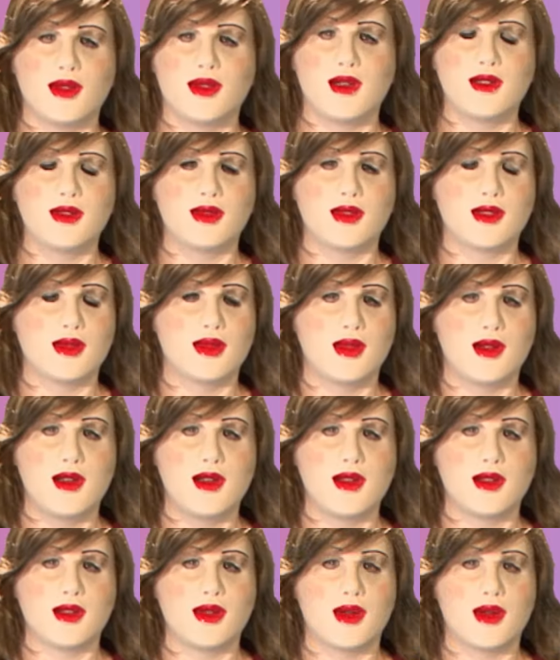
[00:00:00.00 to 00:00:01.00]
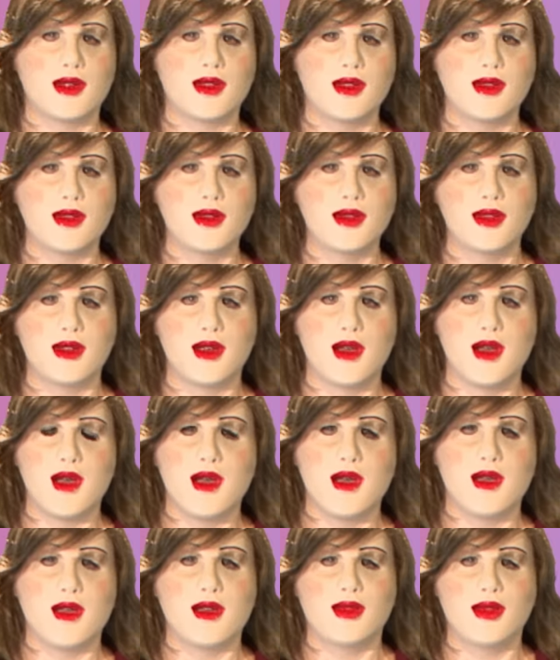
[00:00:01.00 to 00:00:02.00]
So thanks for submitting your questions.
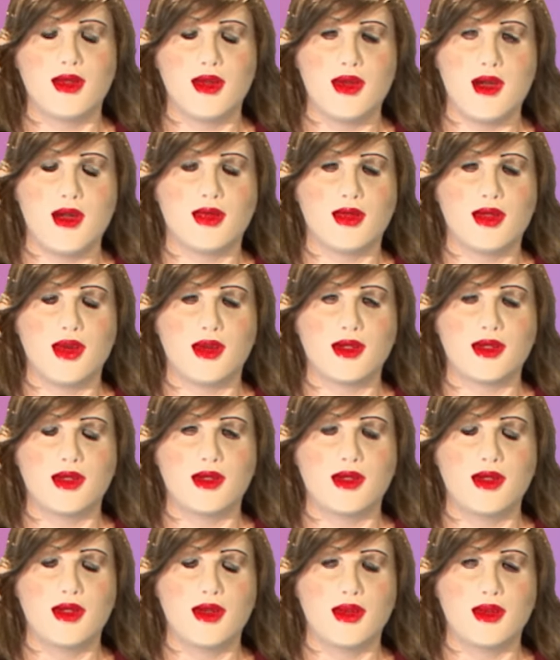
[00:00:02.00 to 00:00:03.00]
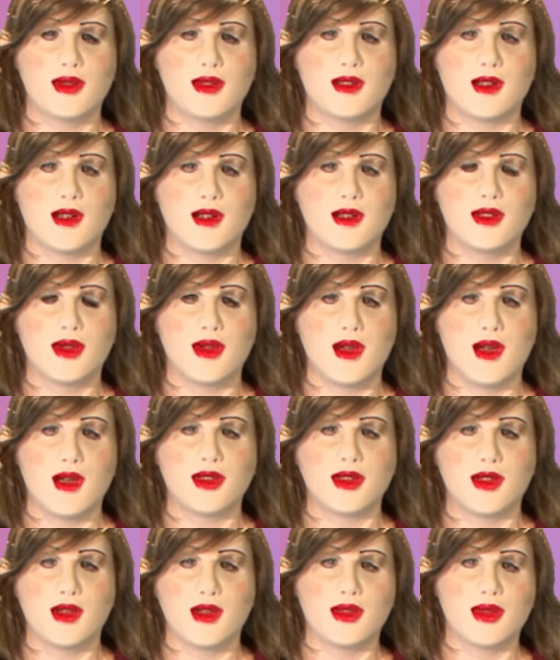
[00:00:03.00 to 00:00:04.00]
If you have a question you would like to
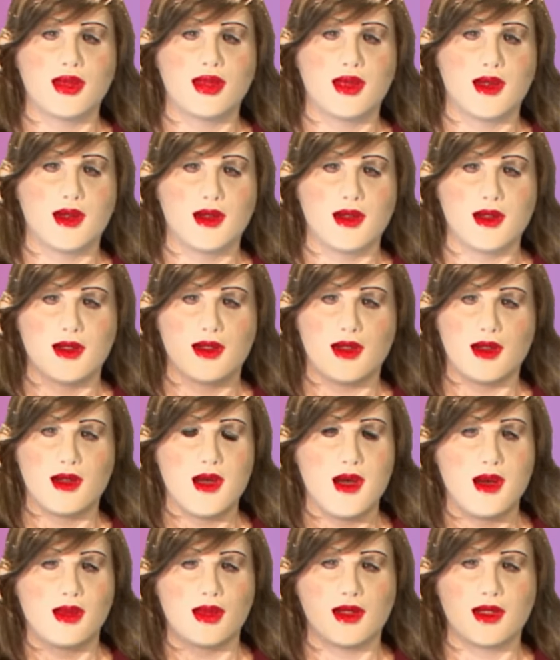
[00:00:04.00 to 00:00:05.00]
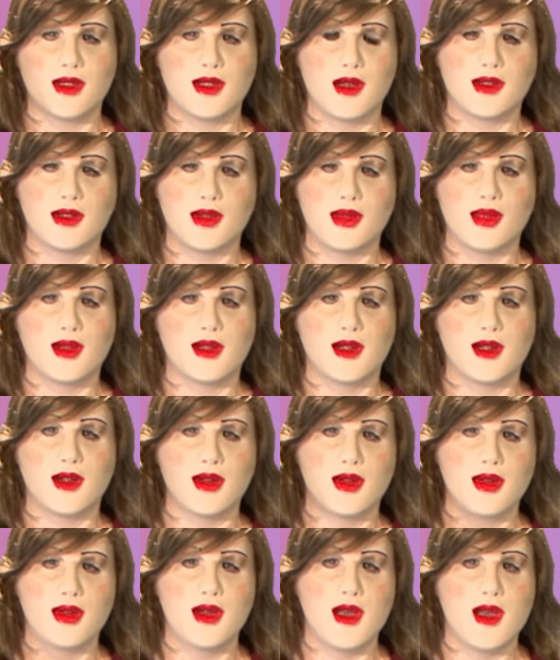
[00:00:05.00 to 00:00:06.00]
ask us, put it in the comments section
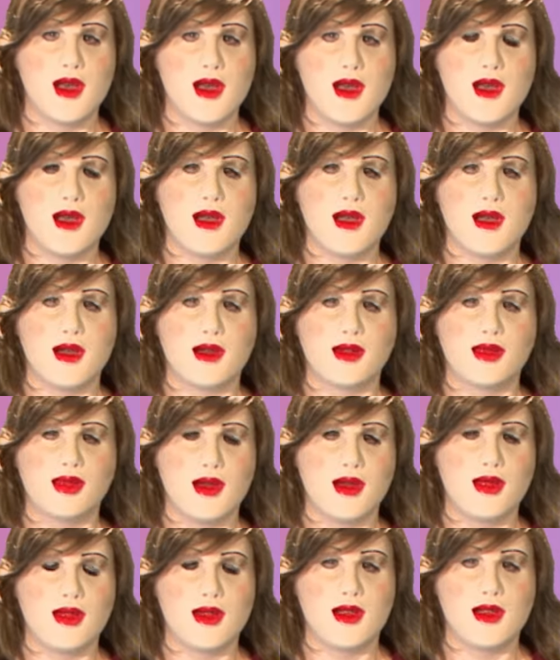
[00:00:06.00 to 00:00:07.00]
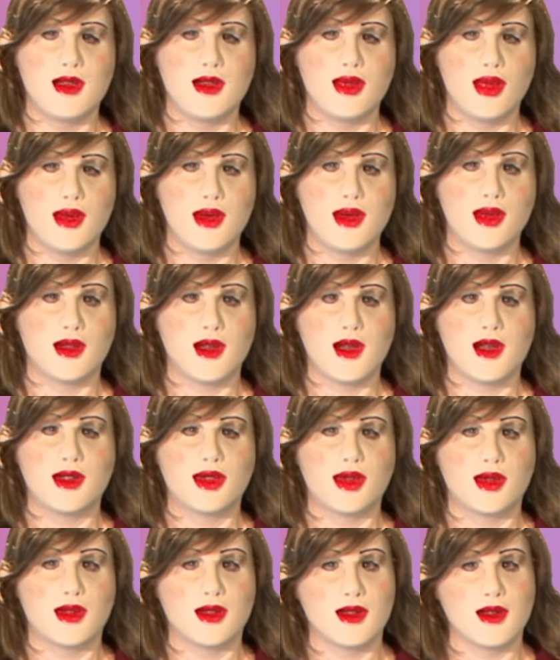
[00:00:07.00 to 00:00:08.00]
below, and maybe we will
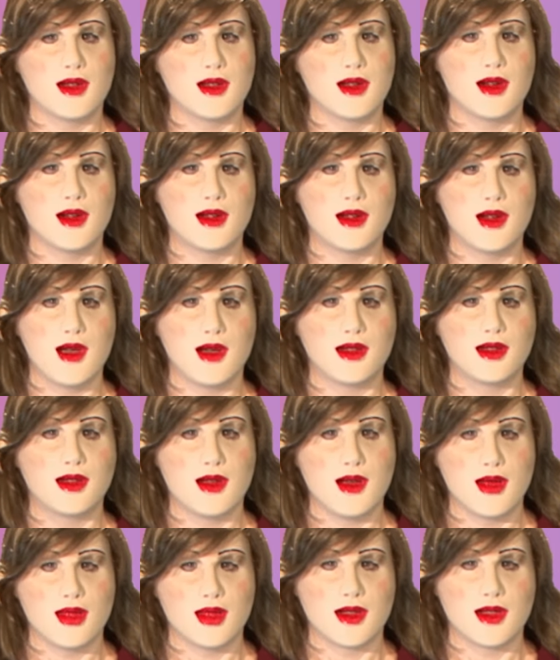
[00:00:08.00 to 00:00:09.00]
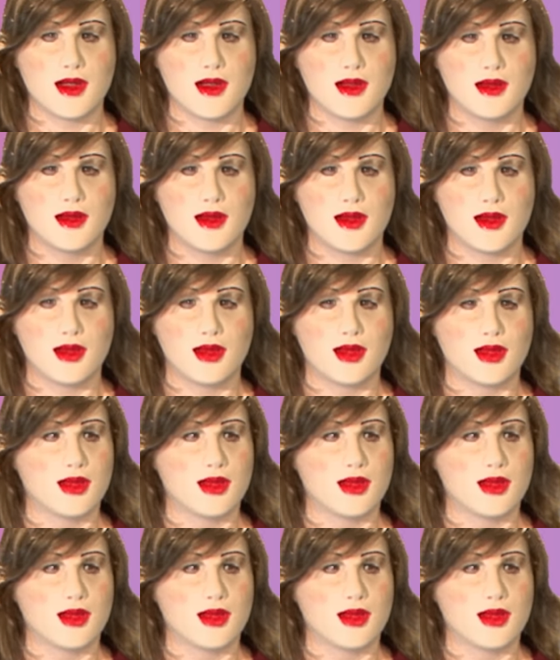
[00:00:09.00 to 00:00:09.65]
answer it in our next episode.